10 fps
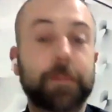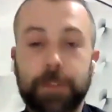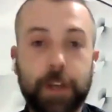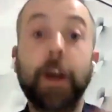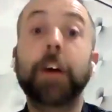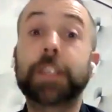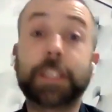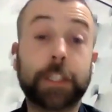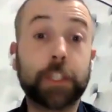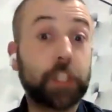So
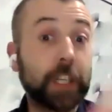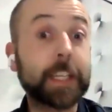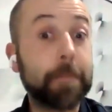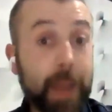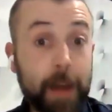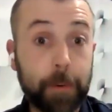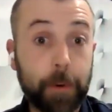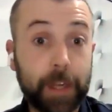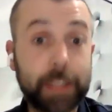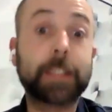Jessica
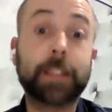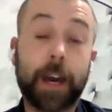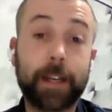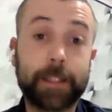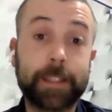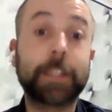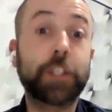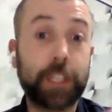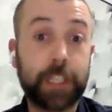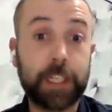Mauboy decided that
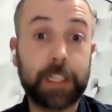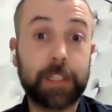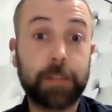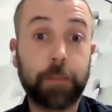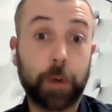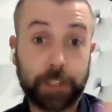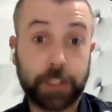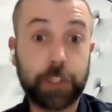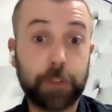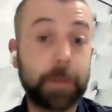she wanted you,